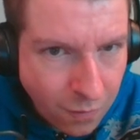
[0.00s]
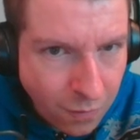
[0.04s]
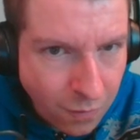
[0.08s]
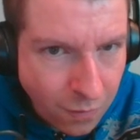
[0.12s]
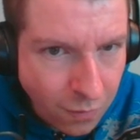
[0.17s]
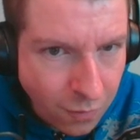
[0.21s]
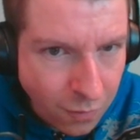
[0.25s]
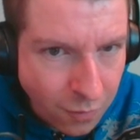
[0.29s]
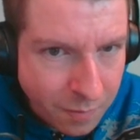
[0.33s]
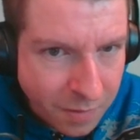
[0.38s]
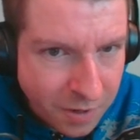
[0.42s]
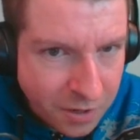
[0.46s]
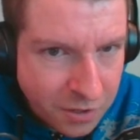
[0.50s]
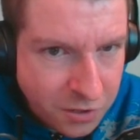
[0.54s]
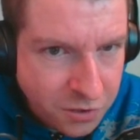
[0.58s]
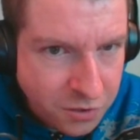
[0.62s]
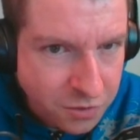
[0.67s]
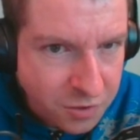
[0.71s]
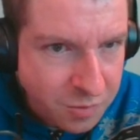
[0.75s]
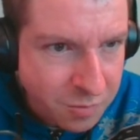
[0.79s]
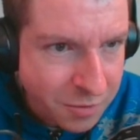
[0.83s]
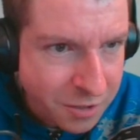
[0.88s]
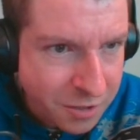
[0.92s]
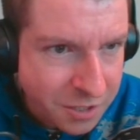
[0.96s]
Ooh,
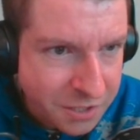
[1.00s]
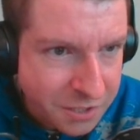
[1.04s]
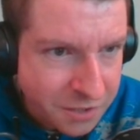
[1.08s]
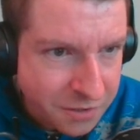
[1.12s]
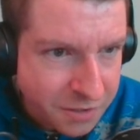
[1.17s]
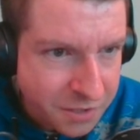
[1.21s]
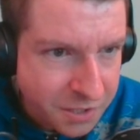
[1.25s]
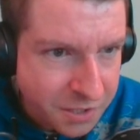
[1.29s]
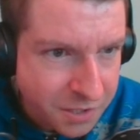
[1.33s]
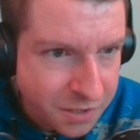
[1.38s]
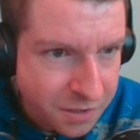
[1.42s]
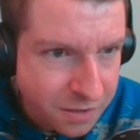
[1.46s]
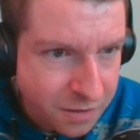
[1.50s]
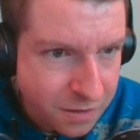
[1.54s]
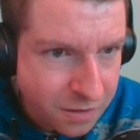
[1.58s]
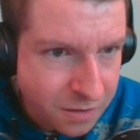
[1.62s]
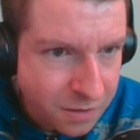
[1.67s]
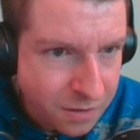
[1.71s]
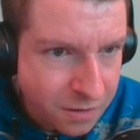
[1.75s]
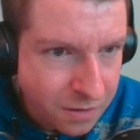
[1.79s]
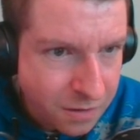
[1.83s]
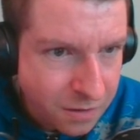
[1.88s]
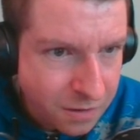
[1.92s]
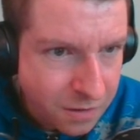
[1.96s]
Marshall's bracers.
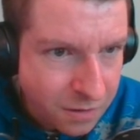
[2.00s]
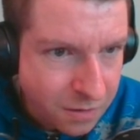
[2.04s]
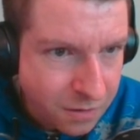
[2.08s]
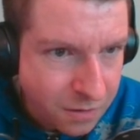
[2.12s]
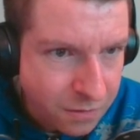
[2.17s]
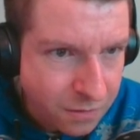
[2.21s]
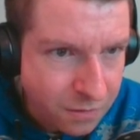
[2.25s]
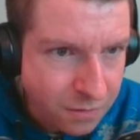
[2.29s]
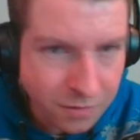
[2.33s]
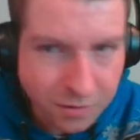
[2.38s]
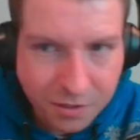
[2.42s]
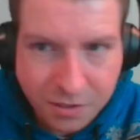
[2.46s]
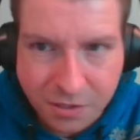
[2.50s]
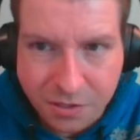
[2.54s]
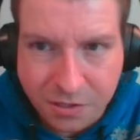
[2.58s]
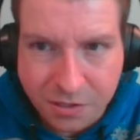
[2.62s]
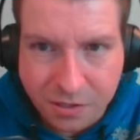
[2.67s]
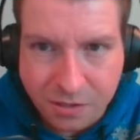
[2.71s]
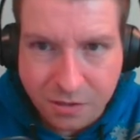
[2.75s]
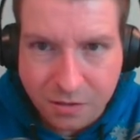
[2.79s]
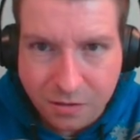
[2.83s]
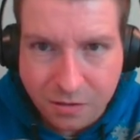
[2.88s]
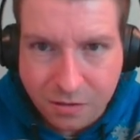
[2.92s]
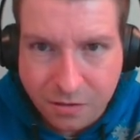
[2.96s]

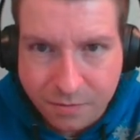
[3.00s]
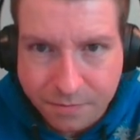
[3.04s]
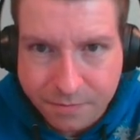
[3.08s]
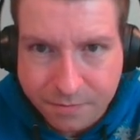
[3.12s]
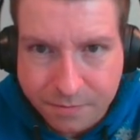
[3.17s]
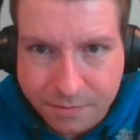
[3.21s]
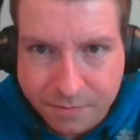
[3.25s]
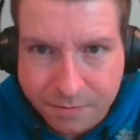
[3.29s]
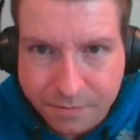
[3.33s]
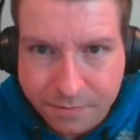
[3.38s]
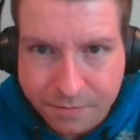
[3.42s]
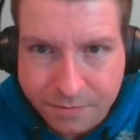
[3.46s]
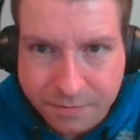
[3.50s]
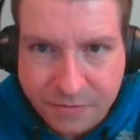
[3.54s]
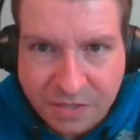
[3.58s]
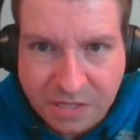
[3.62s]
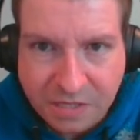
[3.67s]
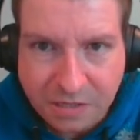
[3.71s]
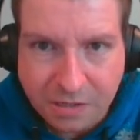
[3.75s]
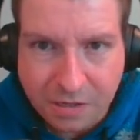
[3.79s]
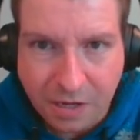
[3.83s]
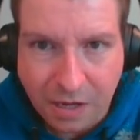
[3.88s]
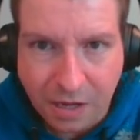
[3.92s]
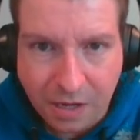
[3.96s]
Nice.
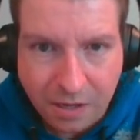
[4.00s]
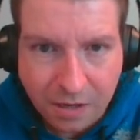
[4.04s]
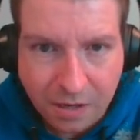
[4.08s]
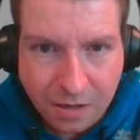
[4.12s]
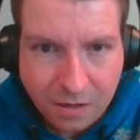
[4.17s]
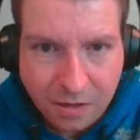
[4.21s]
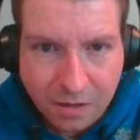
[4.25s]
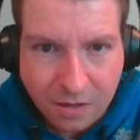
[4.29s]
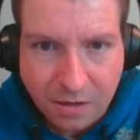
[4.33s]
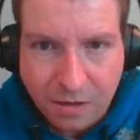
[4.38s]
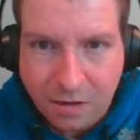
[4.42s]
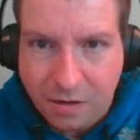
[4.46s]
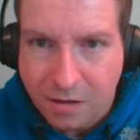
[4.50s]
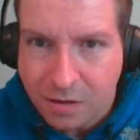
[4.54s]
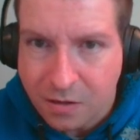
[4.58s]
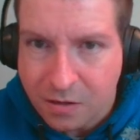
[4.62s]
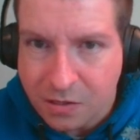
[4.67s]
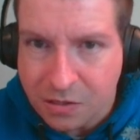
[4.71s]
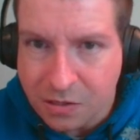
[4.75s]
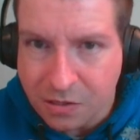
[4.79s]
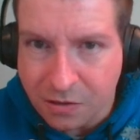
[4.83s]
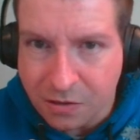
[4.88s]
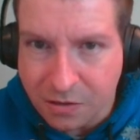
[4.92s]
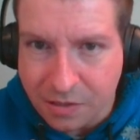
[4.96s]
Okay.
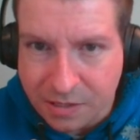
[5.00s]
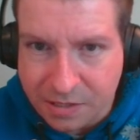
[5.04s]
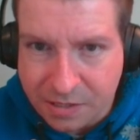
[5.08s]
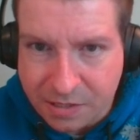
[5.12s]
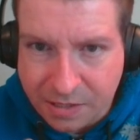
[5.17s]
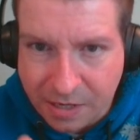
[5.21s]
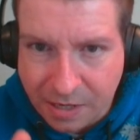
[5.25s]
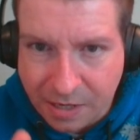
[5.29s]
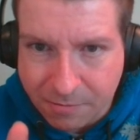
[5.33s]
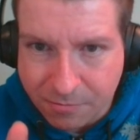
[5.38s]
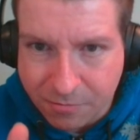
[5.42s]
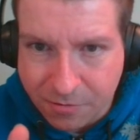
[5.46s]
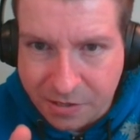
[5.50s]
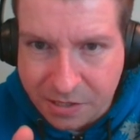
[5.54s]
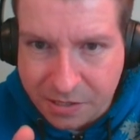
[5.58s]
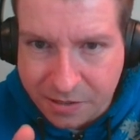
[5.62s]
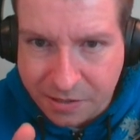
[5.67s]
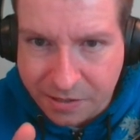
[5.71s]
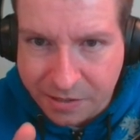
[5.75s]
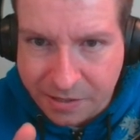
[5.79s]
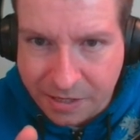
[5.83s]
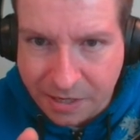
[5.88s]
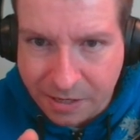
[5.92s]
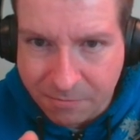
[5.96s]
So let's stop
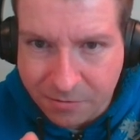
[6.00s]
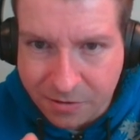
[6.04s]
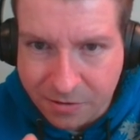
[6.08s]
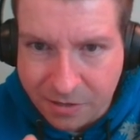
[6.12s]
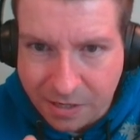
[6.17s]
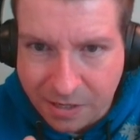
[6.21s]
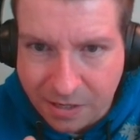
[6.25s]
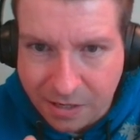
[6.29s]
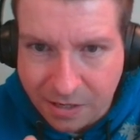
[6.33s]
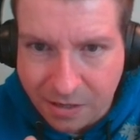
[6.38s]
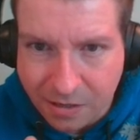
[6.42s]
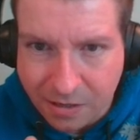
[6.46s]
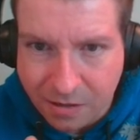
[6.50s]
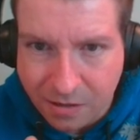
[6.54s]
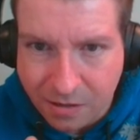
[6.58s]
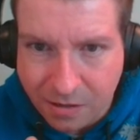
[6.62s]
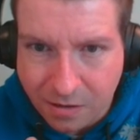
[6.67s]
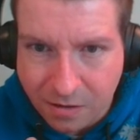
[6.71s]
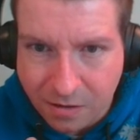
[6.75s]
wasting our time with that.